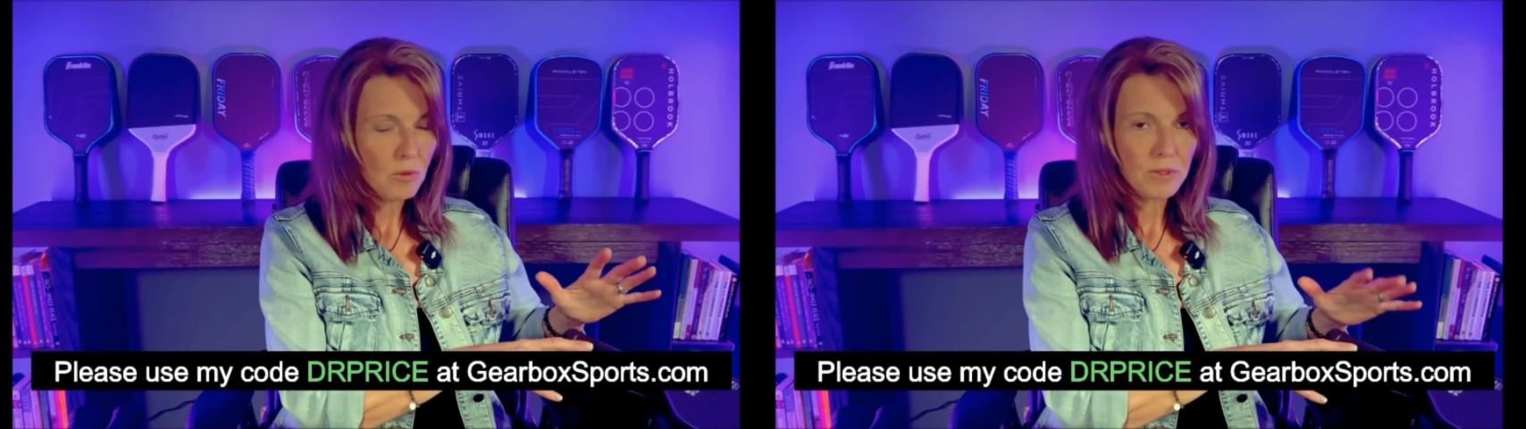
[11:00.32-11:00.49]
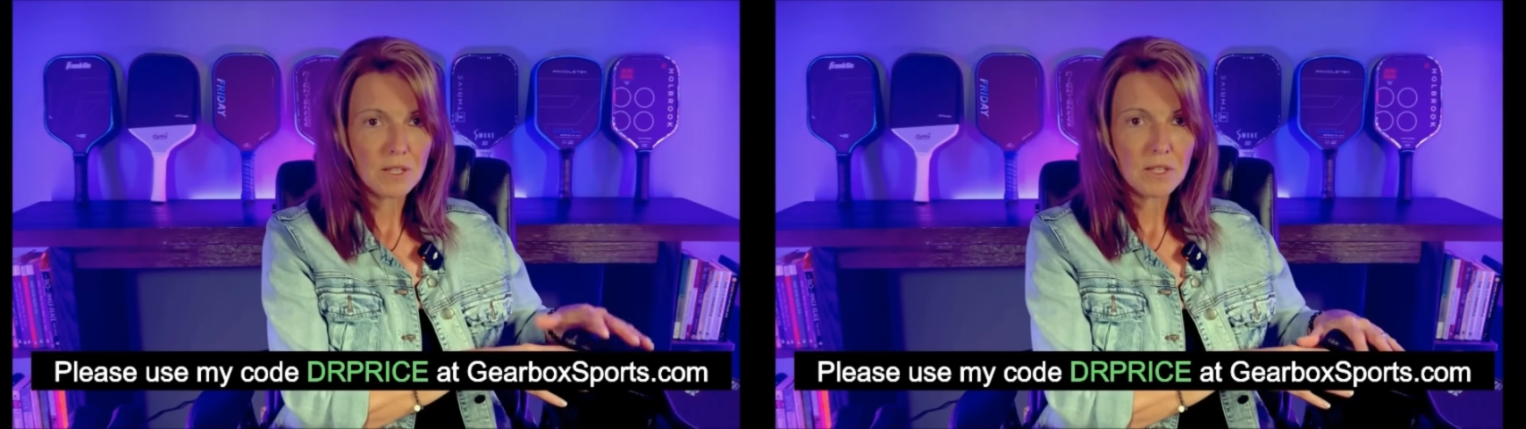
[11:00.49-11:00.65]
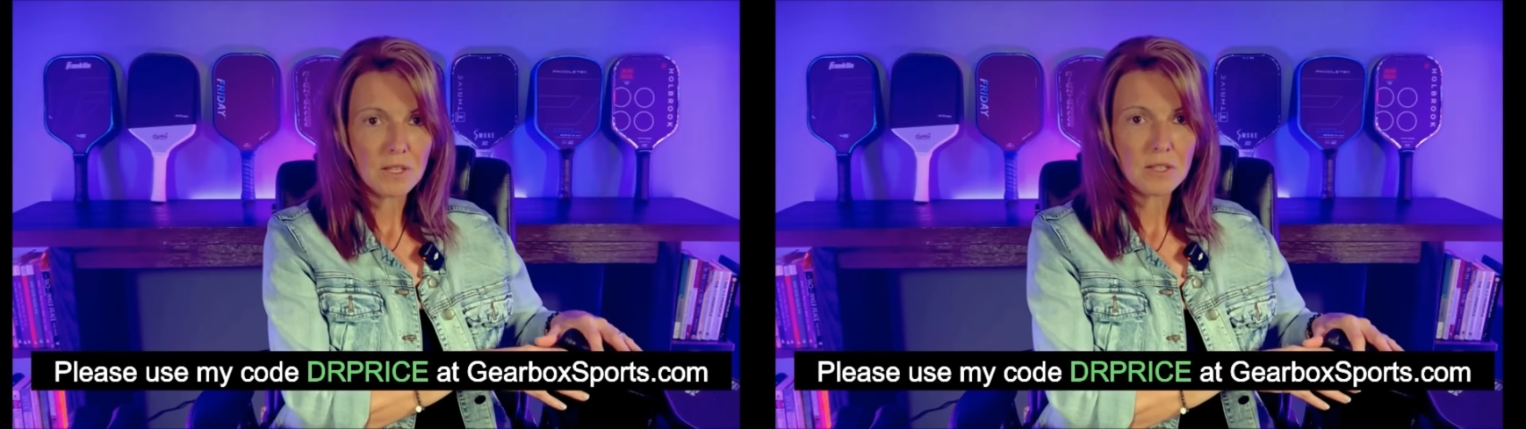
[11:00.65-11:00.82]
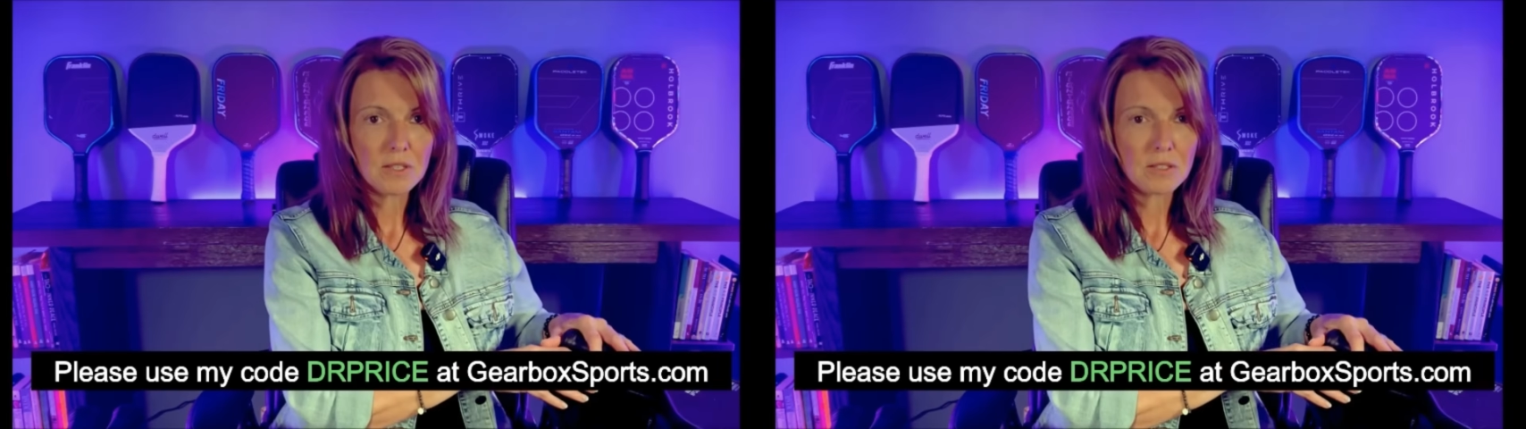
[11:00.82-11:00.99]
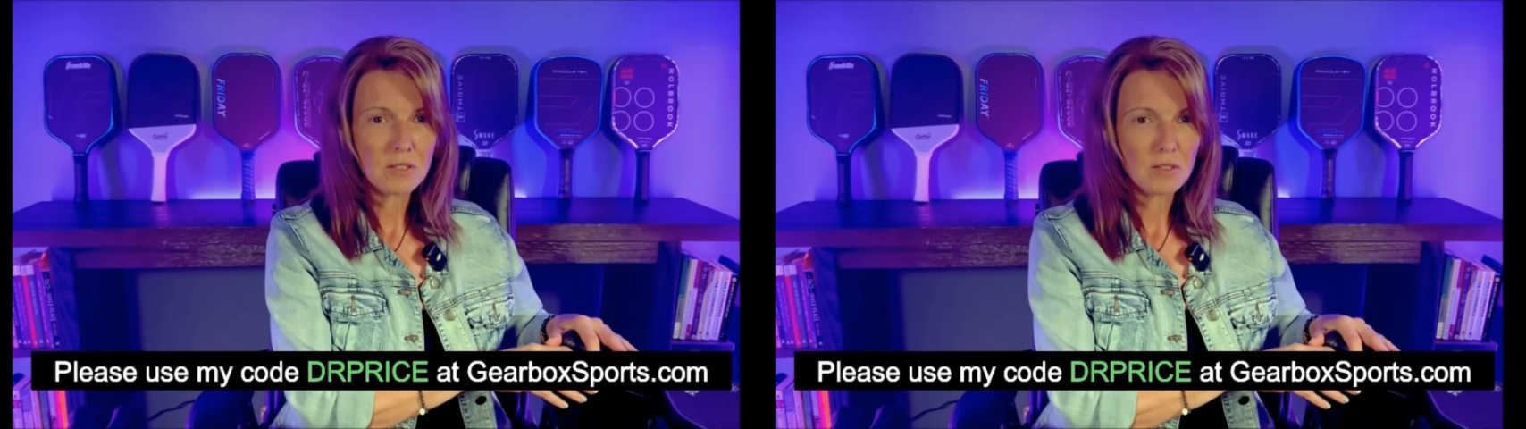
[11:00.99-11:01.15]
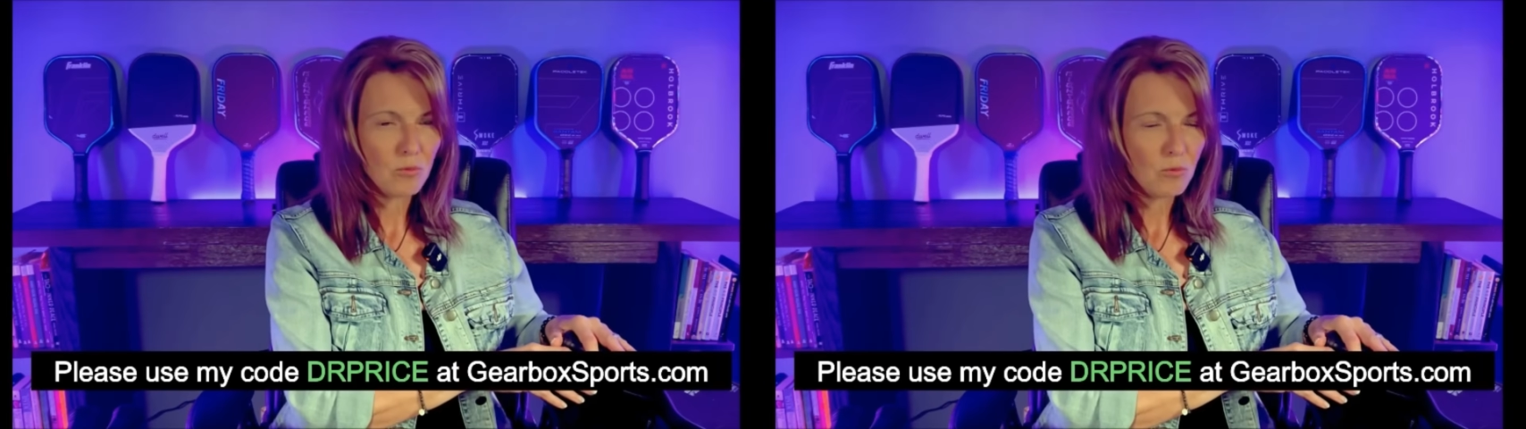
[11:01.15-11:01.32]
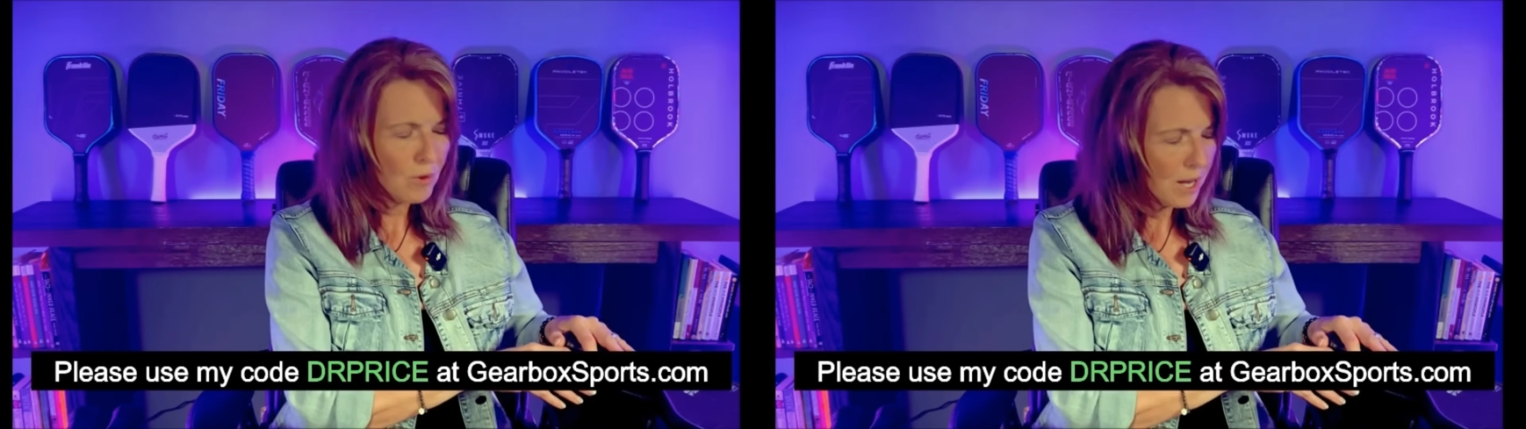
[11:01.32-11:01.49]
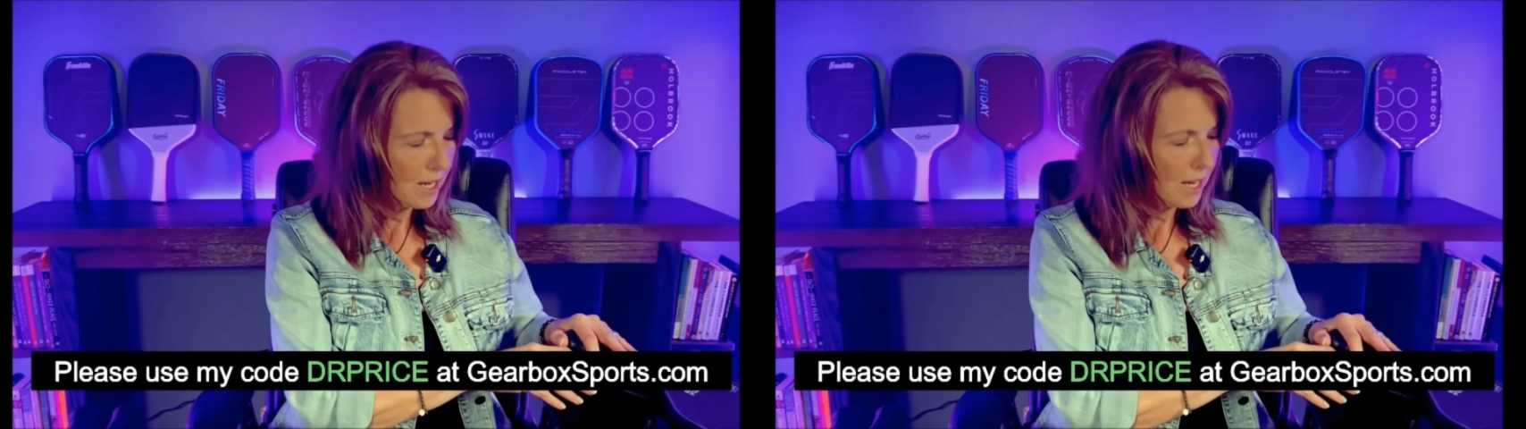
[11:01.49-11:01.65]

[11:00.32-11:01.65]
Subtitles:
with these. Great